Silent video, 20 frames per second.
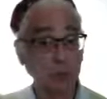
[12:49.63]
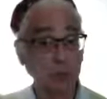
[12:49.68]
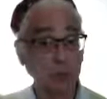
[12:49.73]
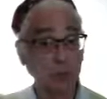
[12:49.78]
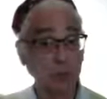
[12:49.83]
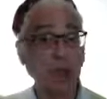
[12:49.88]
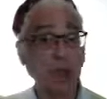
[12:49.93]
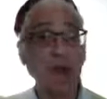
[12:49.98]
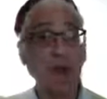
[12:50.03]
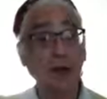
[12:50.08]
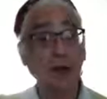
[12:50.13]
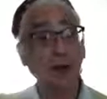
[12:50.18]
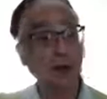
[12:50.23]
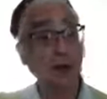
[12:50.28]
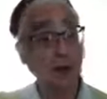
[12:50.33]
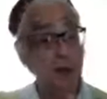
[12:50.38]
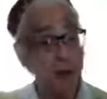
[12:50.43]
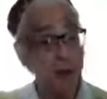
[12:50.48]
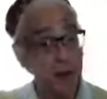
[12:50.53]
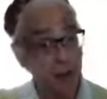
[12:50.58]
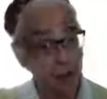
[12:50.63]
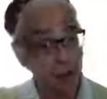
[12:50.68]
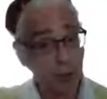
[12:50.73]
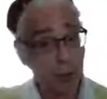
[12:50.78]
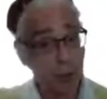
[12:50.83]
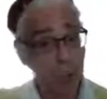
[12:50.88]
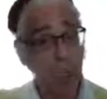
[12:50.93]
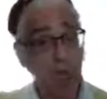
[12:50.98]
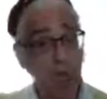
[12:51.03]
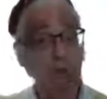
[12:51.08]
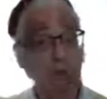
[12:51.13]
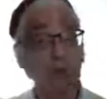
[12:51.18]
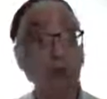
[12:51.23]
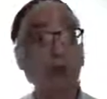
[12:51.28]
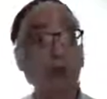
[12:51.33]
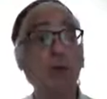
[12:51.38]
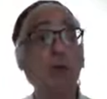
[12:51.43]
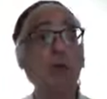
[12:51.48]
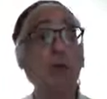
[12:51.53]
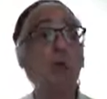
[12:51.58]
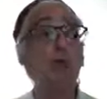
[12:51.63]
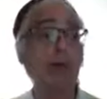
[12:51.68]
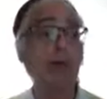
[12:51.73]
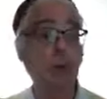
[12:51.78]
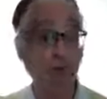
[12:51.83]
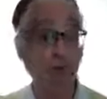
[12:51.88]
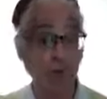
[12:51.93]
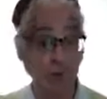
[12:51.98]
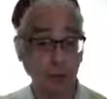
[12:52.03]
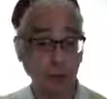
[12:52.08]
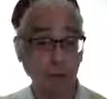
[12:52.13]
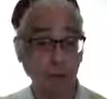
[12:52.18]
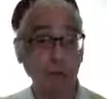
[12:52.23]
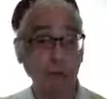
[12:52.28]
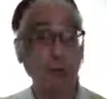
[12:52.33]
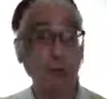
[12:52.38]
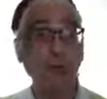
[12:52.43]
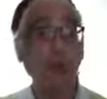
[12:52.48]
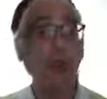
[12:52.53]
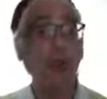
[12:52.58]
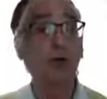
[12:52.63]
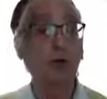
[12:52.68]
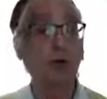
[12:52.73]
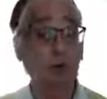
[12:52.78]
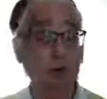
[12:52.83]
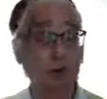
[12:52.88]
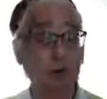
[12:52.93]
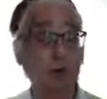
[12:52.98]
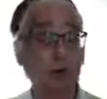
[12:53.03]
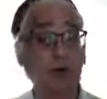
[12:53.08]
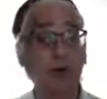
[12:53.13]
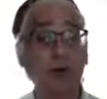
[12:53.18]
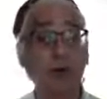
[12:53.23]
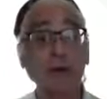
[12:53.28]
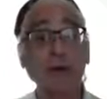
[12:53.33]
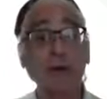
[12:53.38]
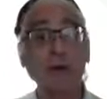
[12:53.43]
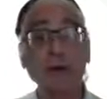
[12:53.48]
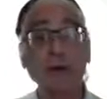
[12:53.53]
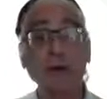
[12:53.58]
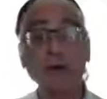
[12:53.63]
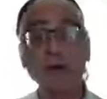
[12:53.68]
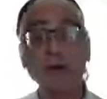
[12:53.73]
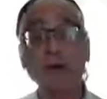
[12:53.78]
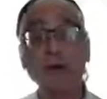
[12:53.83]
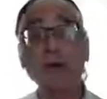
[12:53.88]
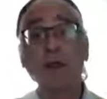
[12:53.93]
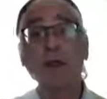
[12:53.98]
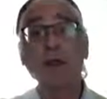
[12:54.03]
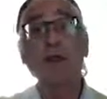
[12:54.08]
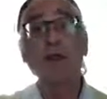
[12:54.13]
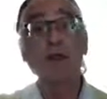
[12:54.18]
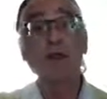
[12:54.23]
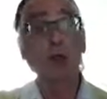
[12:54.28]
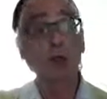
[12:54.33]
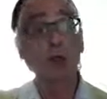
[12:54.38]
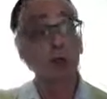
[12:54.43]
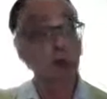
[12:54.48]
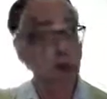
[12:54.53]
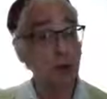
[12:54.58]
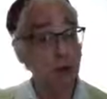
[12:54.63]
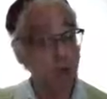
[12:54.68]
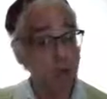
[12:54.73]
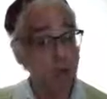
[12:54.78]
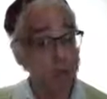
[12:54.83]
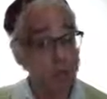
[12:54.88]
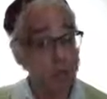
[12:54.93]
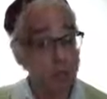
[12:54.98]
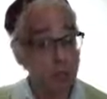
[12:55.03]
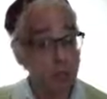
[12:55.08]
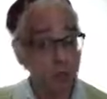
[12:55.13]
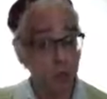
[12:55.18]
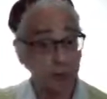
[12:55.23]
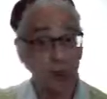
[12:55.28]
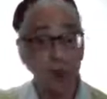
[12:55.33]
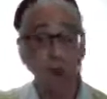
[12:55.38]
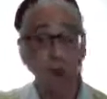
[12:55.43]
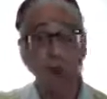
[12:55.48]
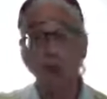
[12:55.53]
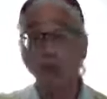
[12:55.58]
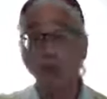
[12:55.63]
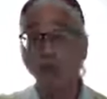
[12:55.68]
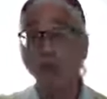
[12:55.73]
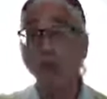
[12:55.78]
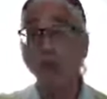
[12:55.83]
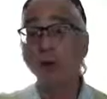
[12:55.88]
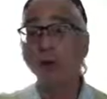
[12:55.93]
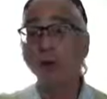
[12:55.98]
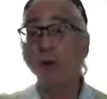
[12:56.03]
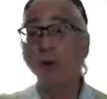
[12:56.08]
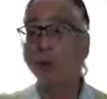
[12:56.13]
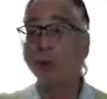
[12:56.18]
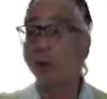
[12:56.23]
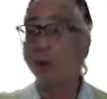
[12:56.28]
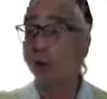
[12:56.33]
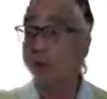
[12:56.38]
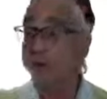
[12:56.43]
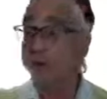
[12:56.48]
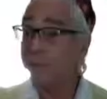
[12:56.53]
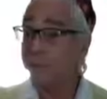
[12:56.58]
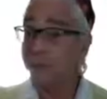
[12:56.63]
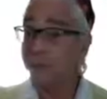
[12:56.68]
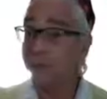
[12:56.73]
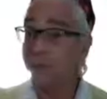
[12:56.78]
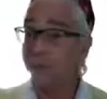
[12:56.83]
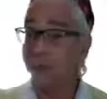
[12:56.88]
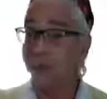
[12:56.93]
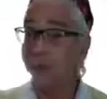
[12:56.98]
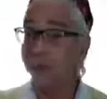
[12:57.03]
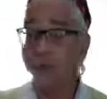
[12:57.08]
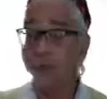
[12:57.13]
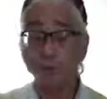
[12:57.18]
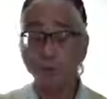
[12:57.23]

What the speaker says: and here those biomarker tests come in, because if there's an immune burden we can identify through your lymphocytes, through your white blood cells,